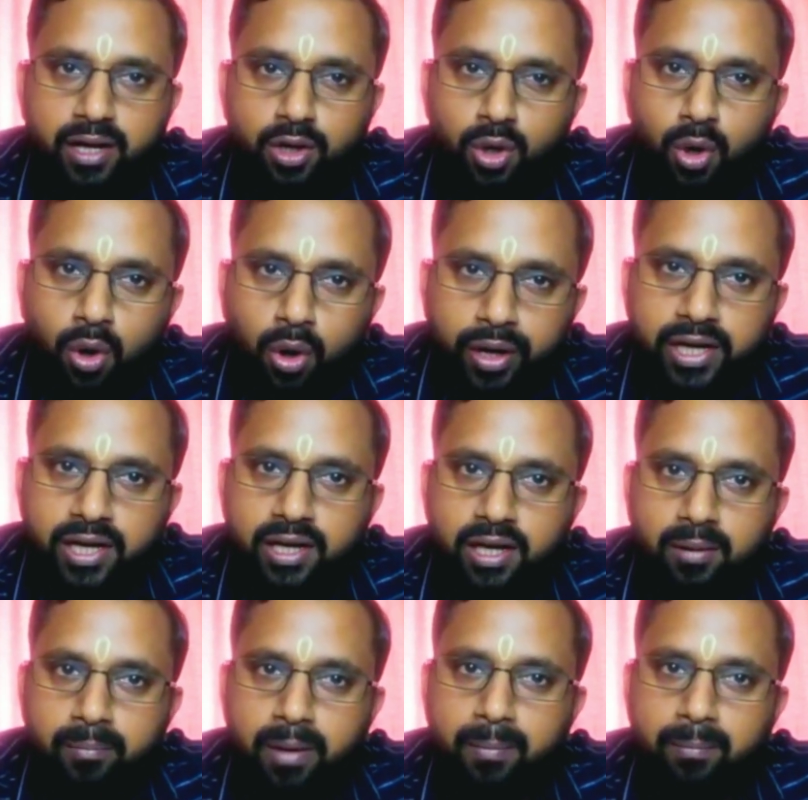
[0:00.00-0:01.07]

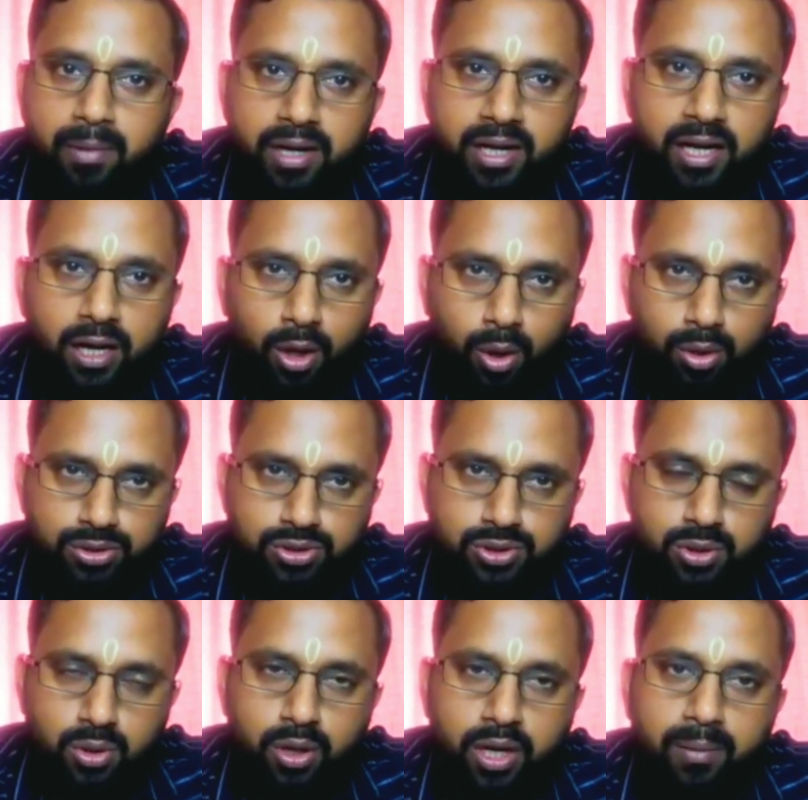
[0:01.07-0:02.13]
chronic memory
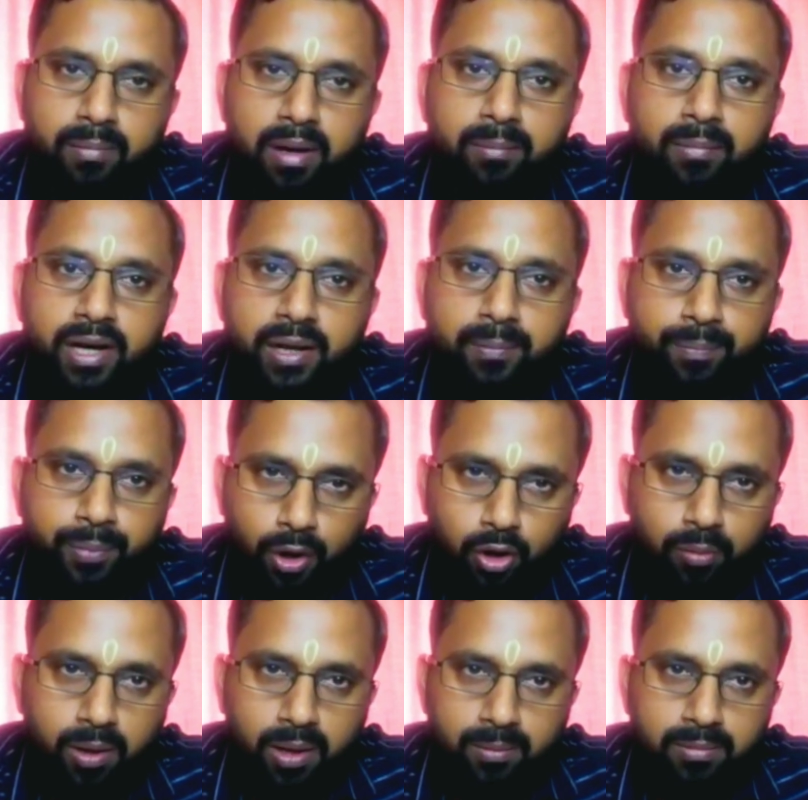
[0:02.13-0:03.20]
loss or a memory
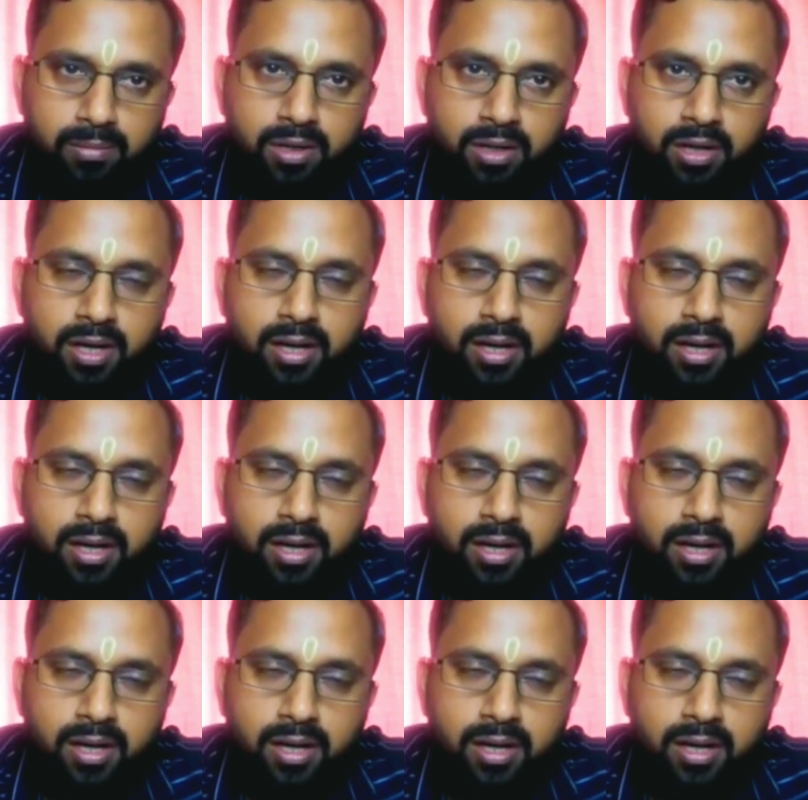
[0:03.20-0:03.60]
problem